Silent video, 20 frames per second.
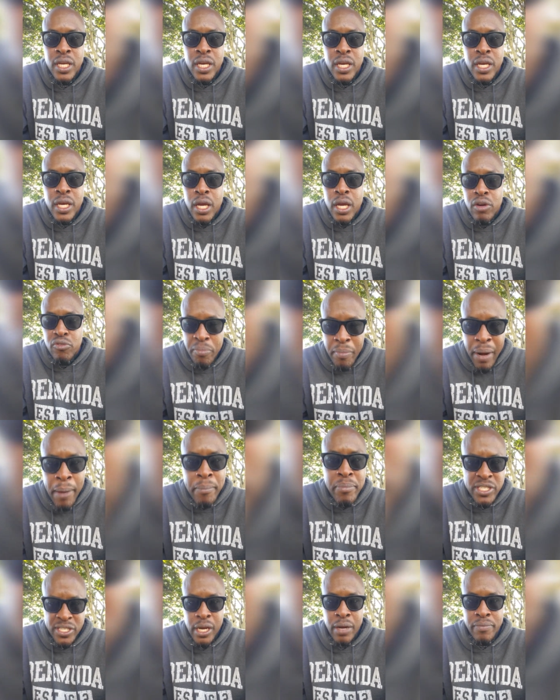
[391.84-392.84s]
remember
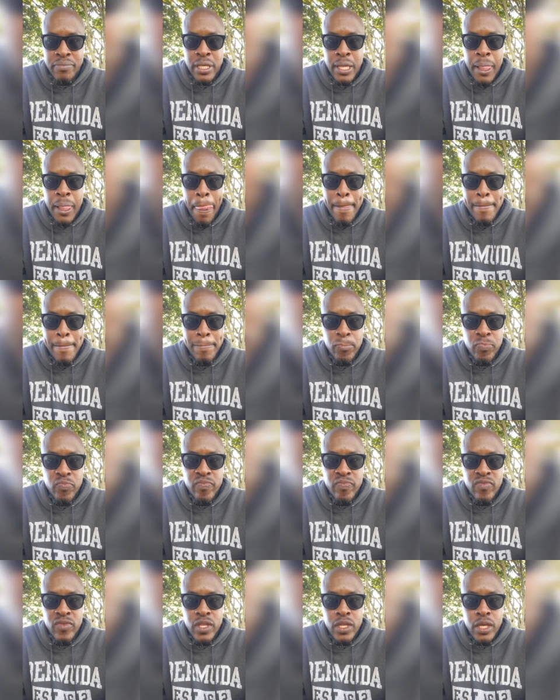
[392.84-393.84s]
something.
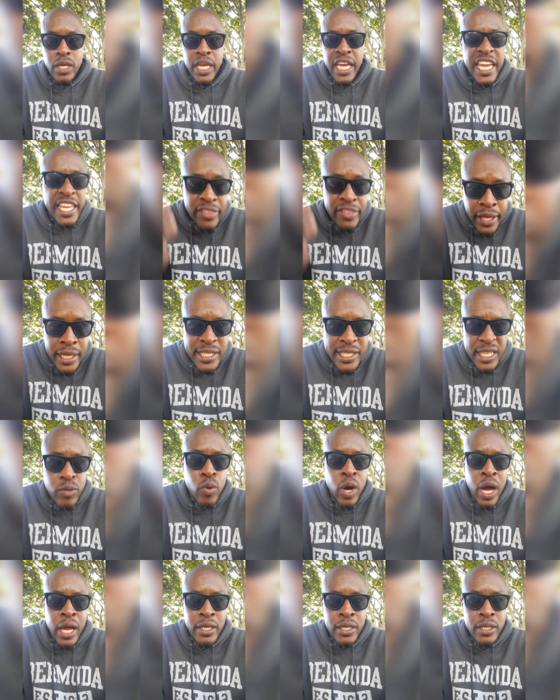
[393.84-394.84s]
He thinks he
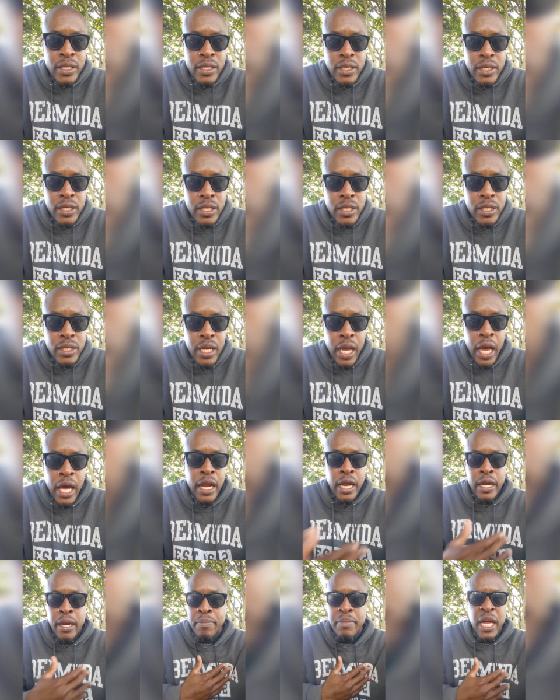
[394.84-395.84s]
won,
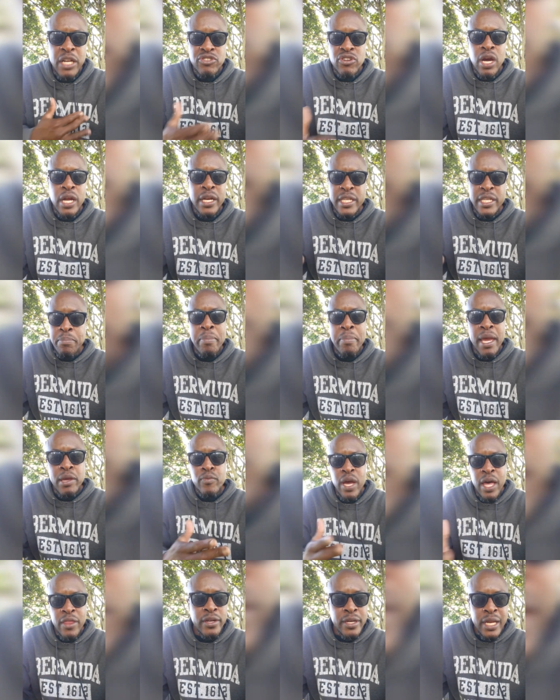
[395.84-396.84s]
and I'm not trying to debate
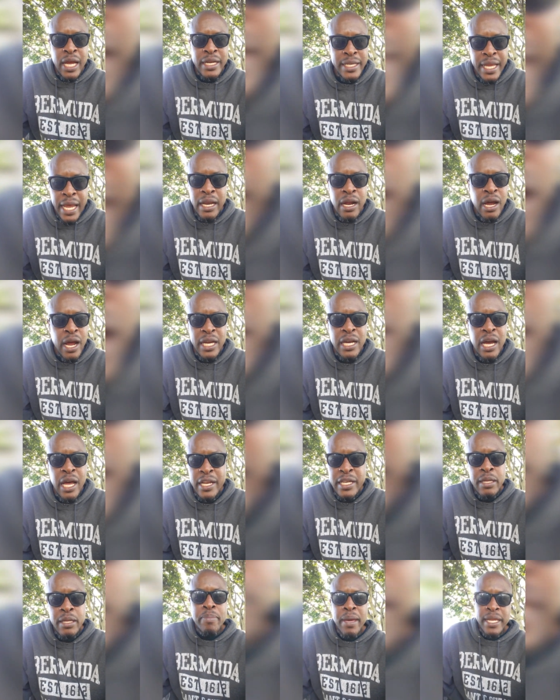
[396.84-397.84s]
whether or not that. I ain't got to
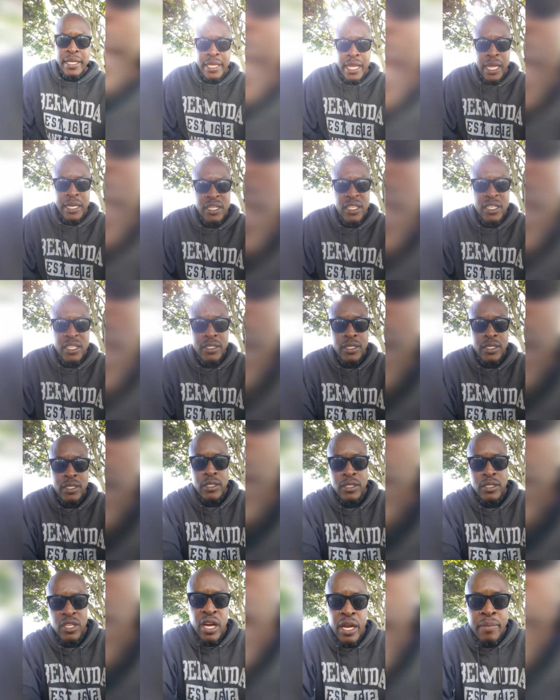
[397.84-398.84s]
debate that.
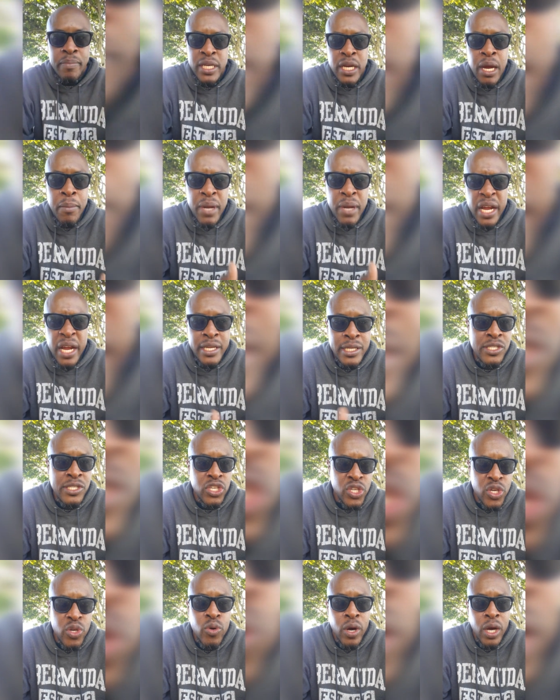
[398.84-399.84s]
You know what I mean? I'm not
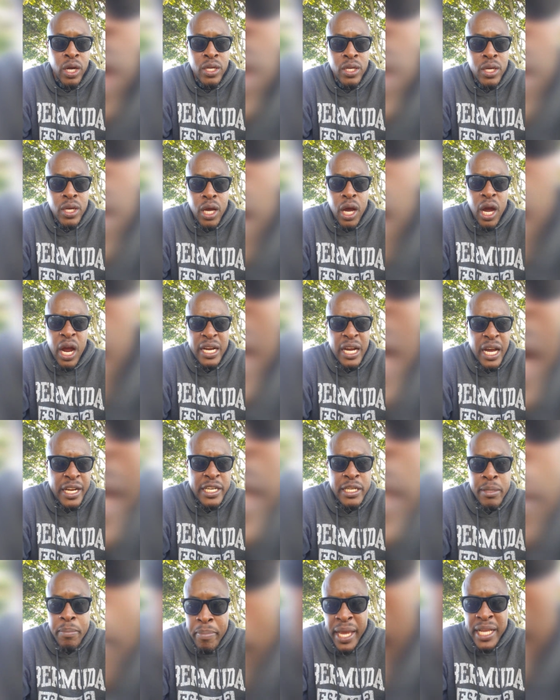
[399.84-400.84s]
insecure. I ain't got to
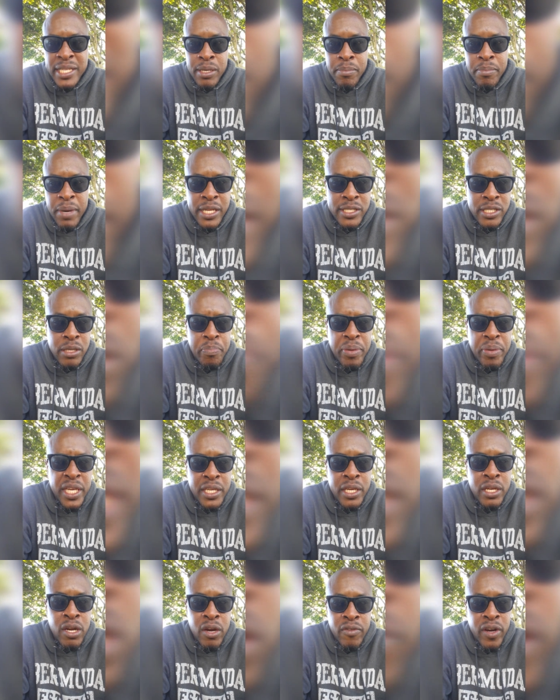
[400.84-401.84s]
debate somebody's opinion
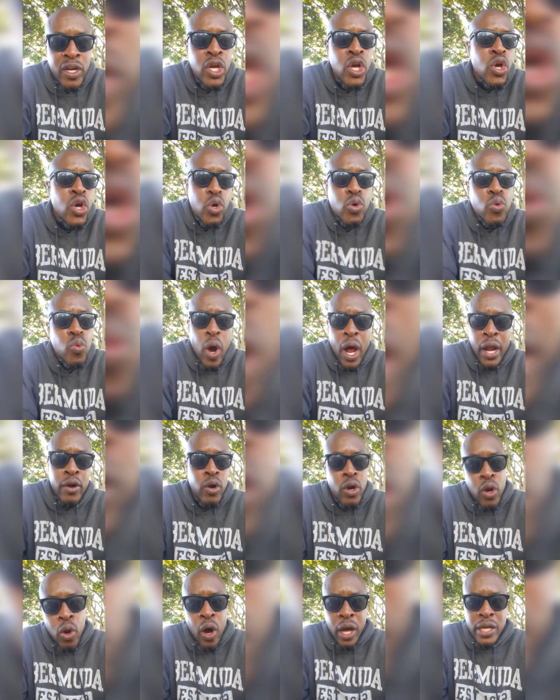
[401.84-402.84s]
over who won or
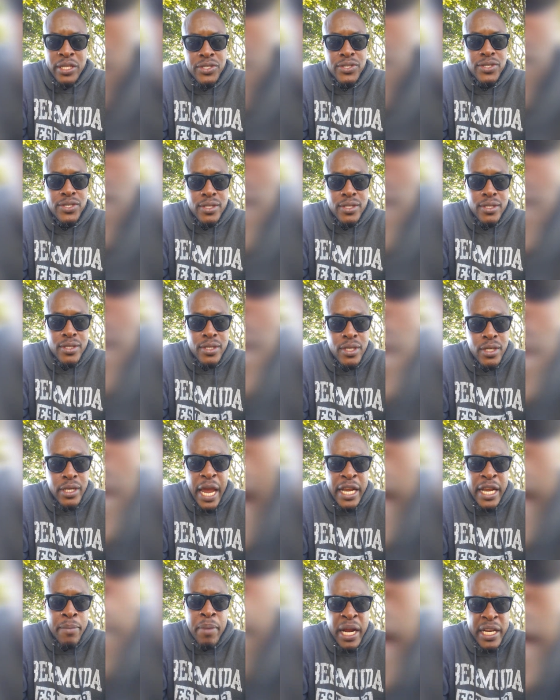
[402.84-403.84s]
lost.
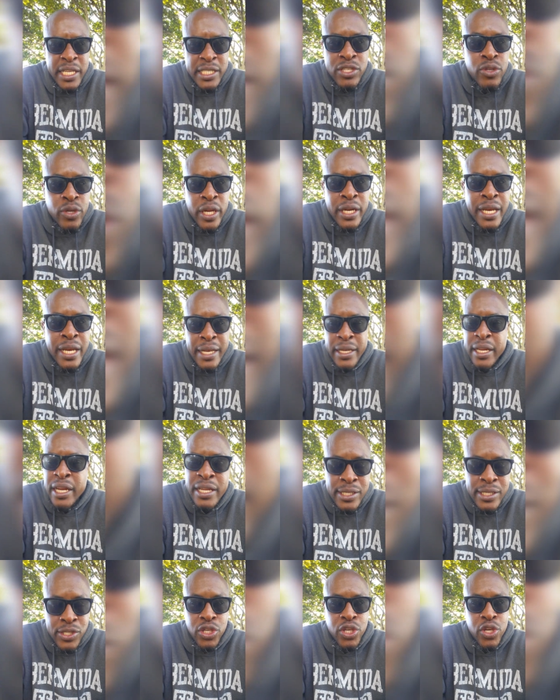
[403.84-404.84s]
Anybody's doing that, they're
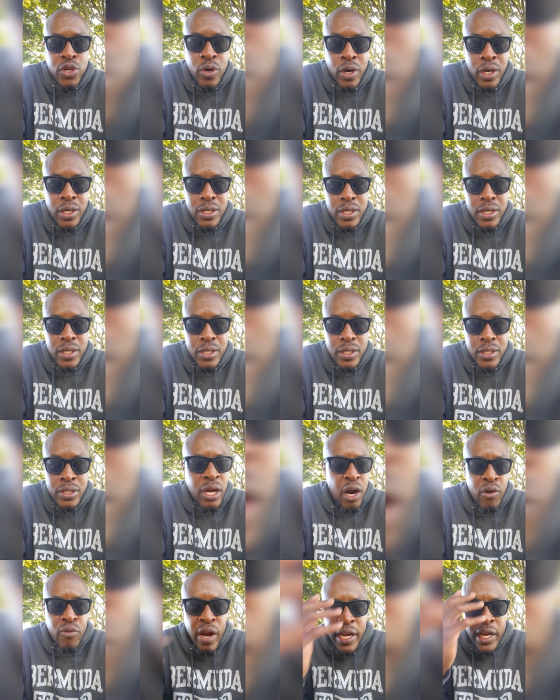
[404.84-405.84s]
insecure. They
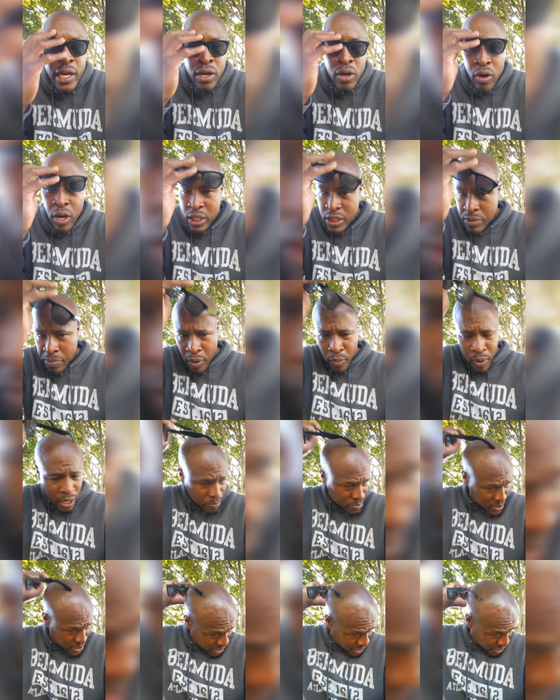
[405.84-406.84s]
already lost. But what I'm
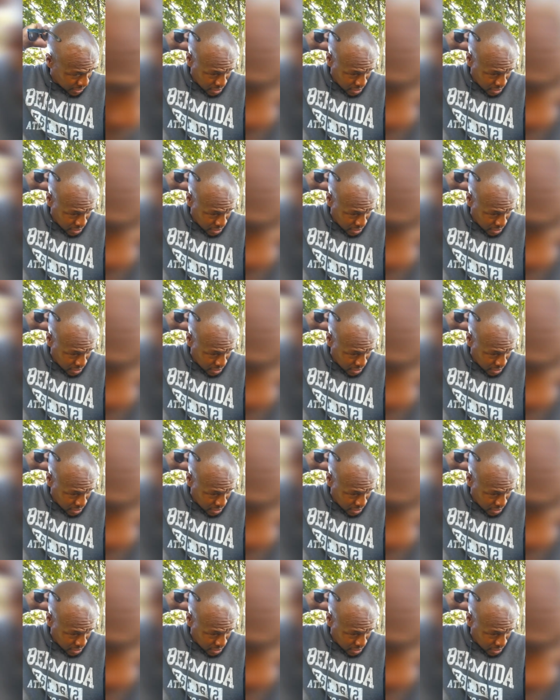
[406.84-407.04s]
saying is,